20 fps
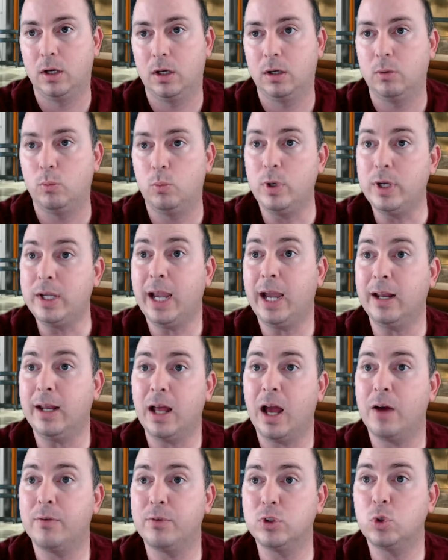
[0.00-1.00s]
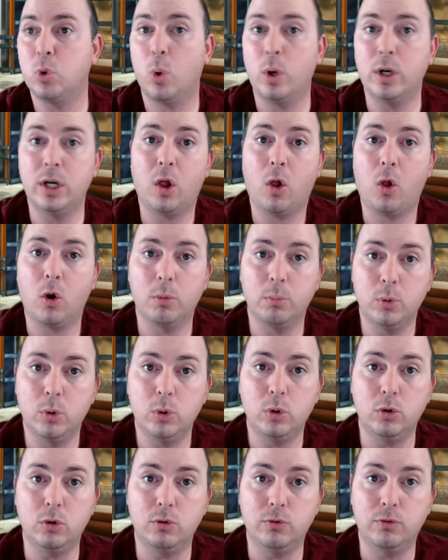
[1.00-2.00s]
We can't have a $20
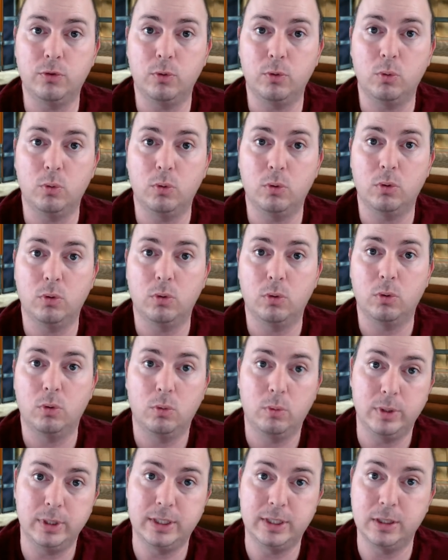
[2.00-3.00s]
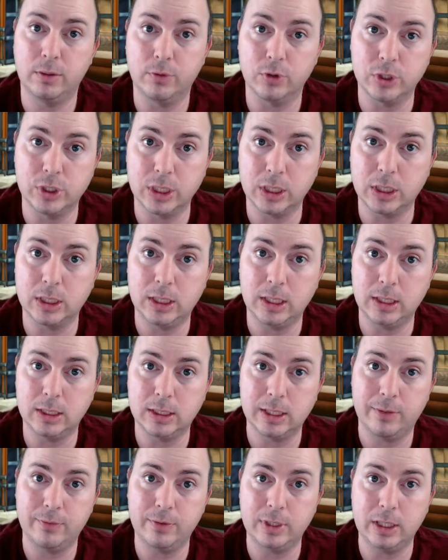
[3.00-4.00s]
move when silver's 16,
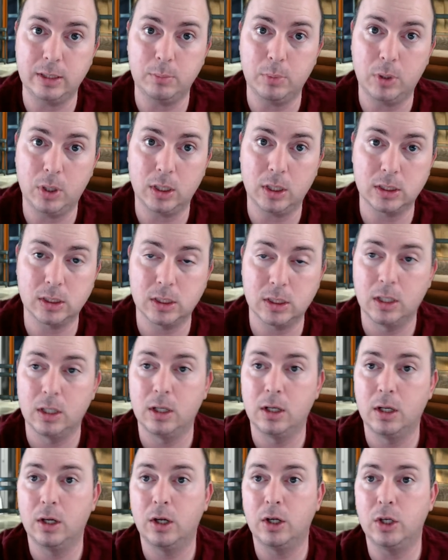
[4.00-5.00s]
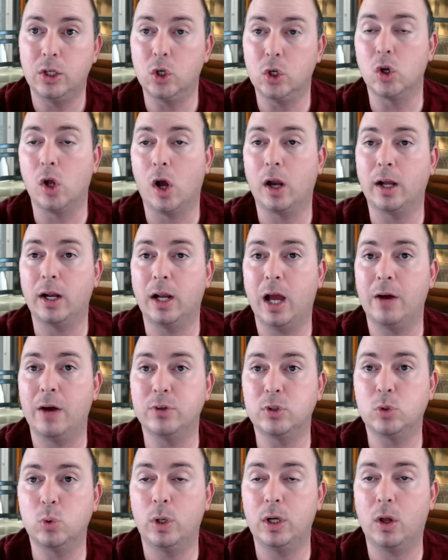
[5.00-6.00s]
17 bucks. You're not going to have a
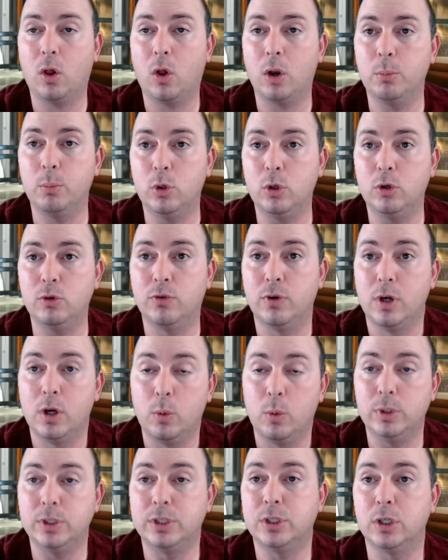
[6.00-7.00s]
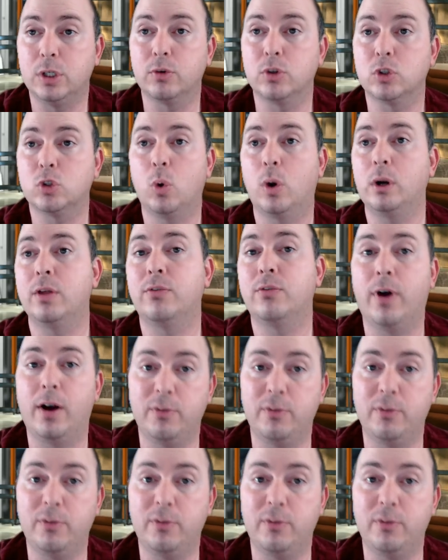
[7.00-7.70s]
$20 move when silver's 25